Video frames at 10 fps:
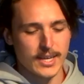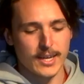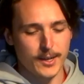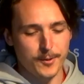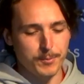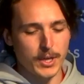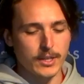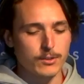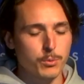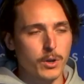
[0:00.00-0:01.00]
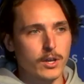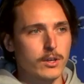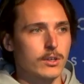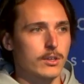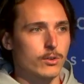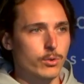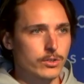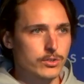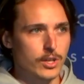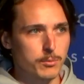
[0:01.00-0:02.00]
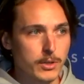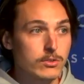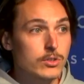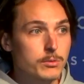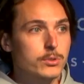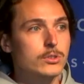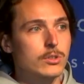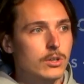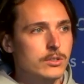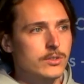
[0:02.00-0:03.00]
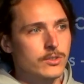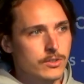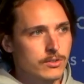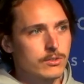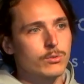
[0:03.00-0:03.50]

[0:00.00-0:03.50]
And that's why cross-chain messaging protocols exist.